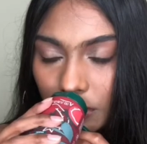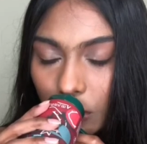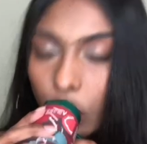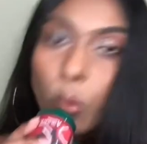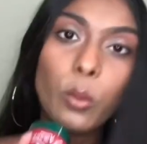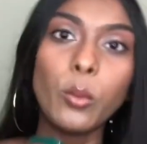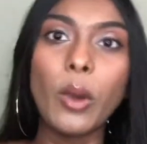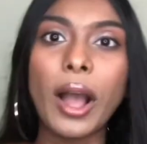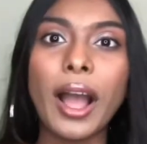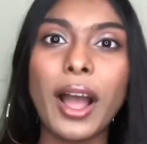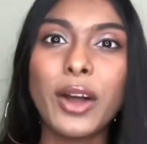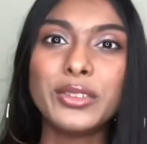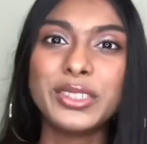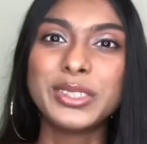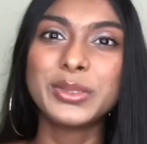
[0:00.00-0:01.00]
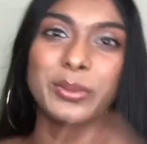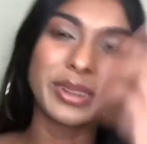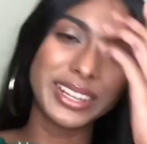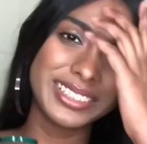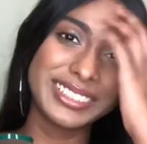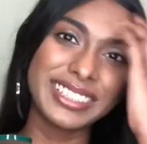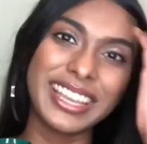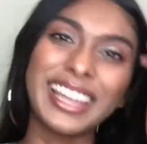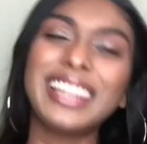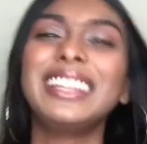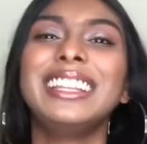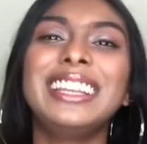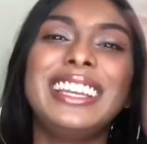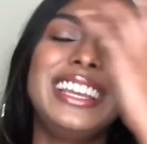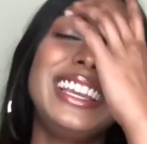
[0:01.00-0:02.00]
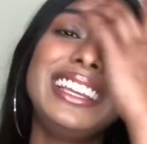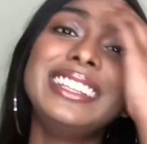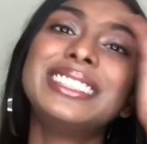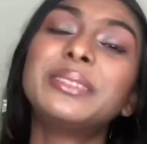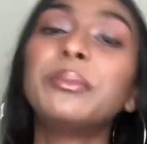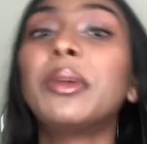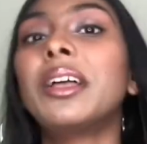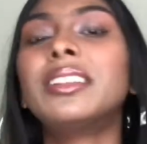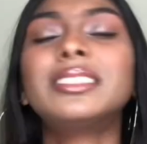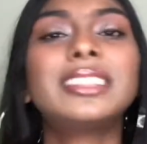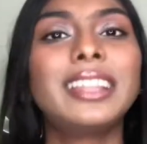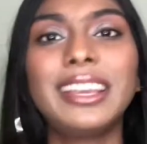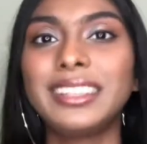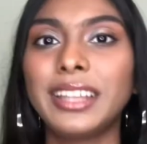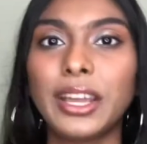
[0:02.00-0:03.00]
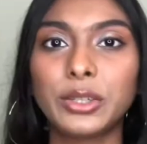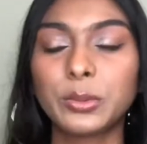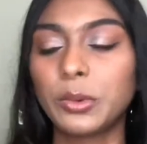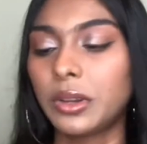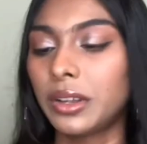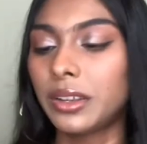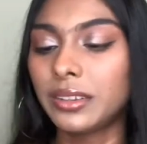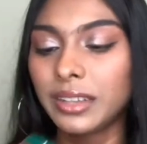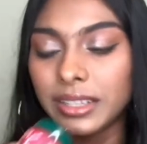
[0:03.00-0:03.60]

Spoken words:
Oh wow, this one exactly smells like that one.